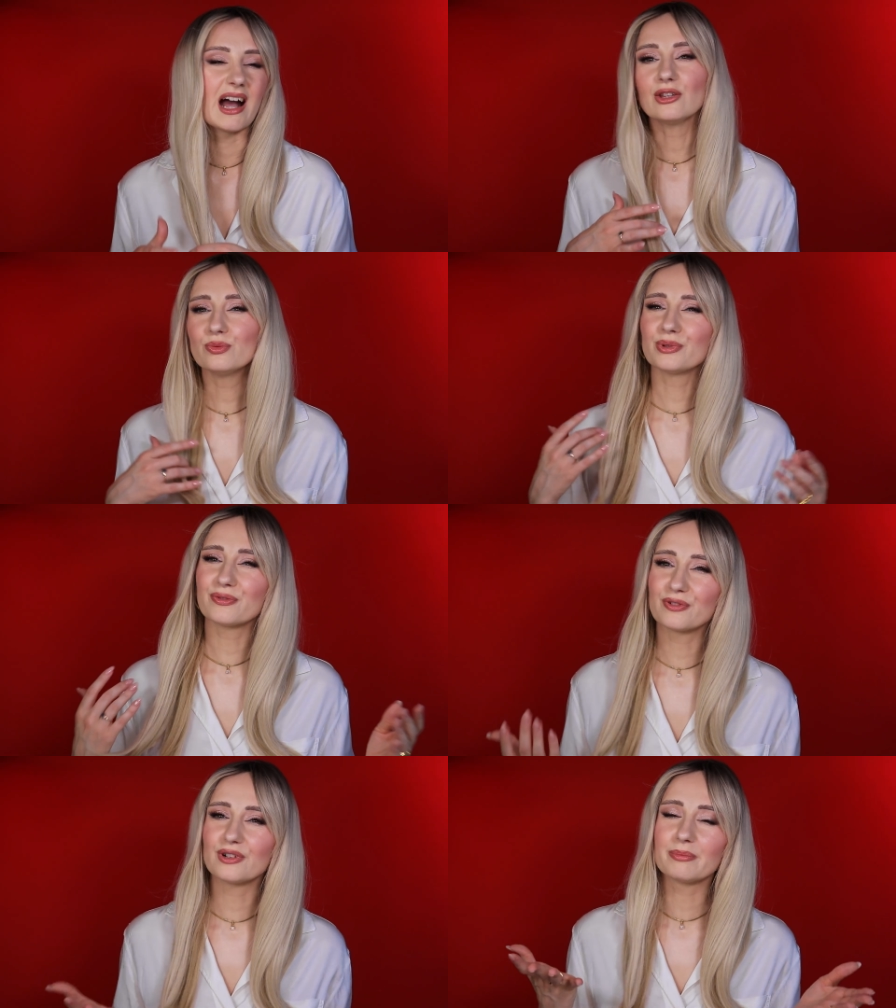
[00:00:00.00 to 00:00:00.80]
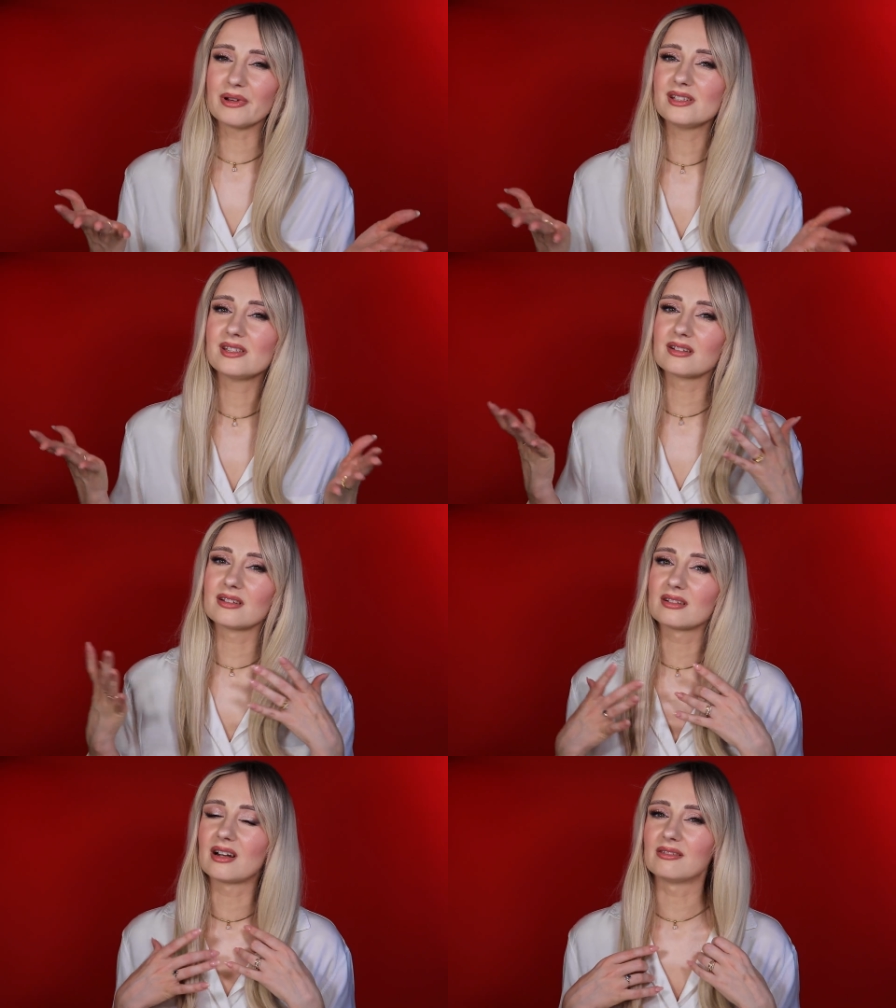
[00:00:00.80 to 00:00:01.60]
I do prefer basic
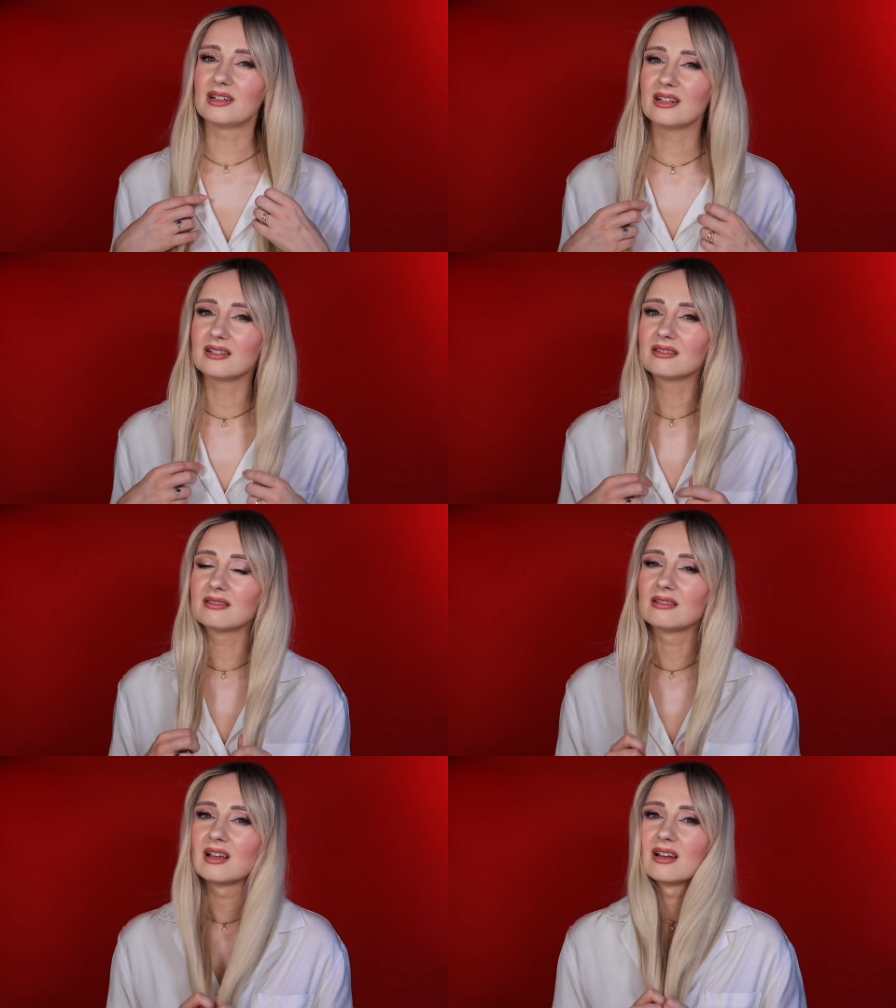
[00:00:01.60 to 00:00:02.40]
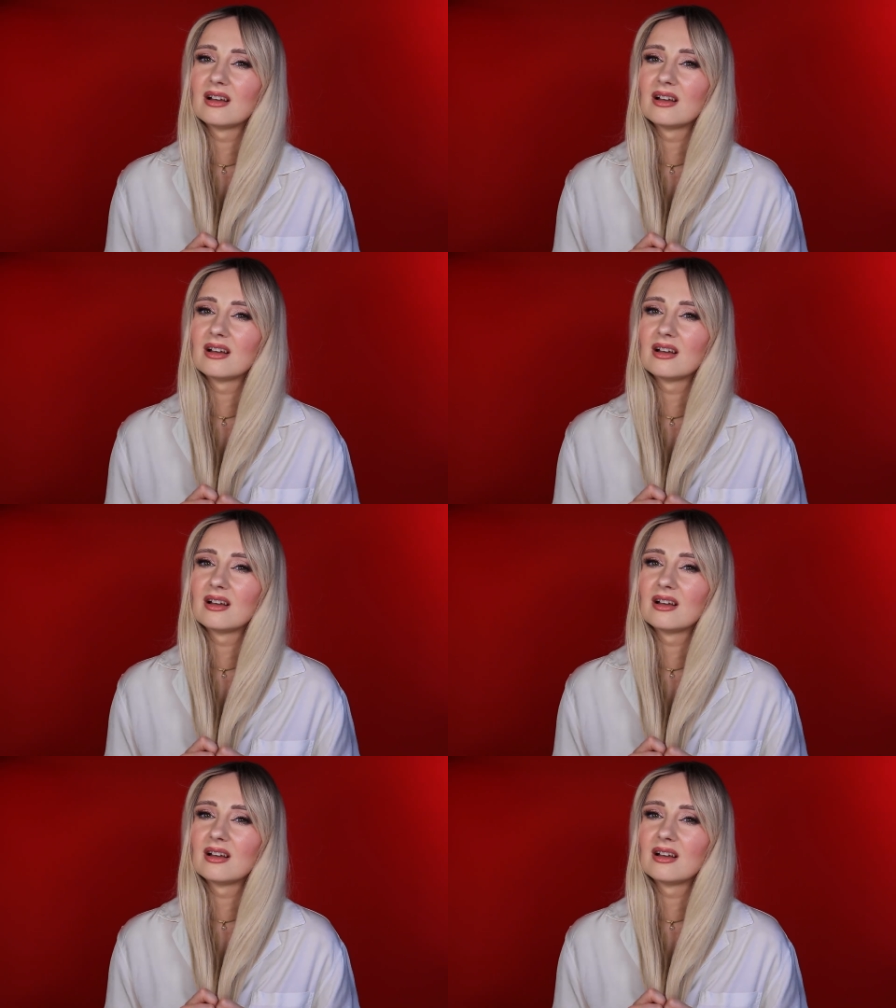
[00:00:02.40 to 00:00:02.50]
Korean